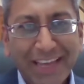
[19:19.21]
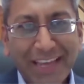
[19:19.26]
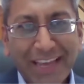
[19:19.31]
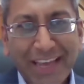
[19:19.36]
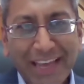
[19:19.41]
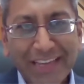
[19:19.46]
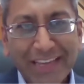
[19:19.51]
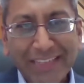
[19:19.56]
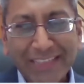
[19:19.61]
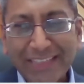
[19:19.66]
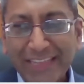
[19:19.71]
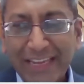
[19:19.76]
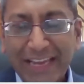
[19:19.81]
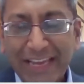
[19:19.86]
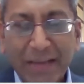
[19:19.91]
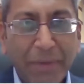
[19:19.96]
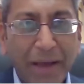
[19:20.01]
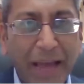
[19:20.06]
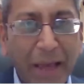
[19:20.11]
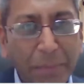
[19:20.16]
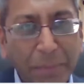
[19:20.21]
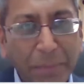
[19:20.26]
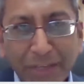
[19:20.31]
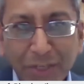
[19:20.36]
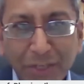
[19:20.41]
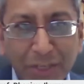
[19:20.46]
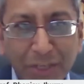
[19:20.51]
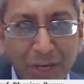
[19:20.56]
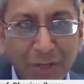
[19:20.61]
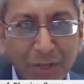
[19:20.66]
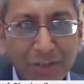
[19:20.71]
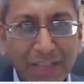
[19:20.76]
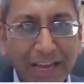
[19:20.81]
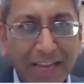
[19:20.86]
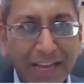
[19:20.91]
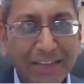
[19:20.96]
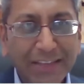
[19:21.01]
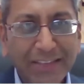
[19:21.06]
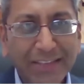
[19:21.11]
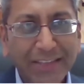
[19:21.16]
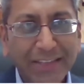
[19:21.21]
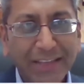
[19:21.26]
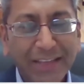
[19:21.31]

And I'm happy to know that,